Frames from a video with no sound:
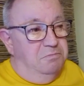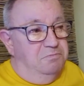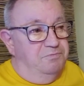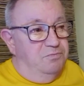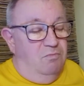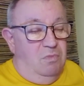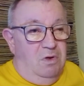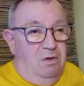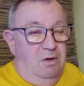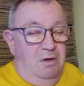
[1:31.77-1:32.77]

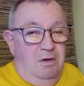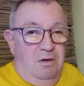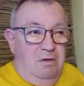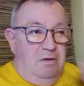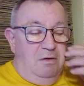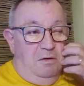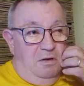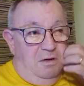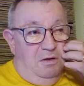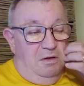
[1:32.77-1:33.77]
Nobody speaks.